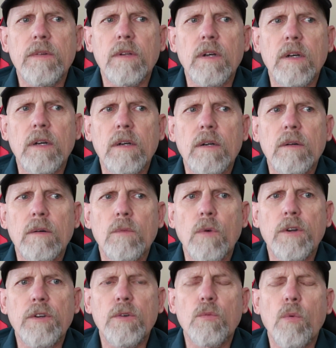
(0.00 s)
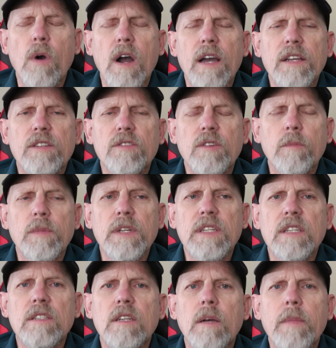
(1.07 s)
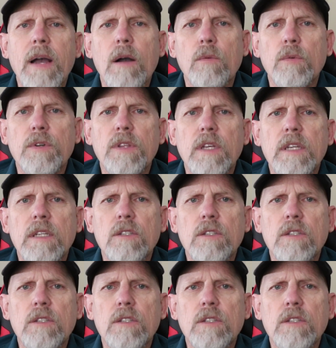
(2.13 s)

why somebody didn't come out with a